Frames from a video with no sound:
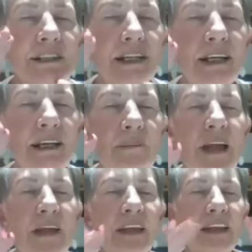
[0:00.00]
see
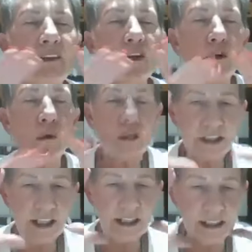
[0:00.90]
that the Lord
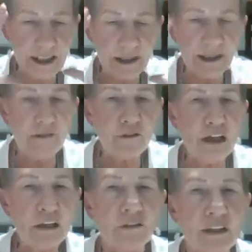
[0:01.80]
says, sit in
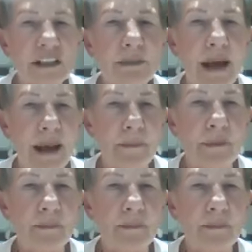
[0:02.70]
front of this map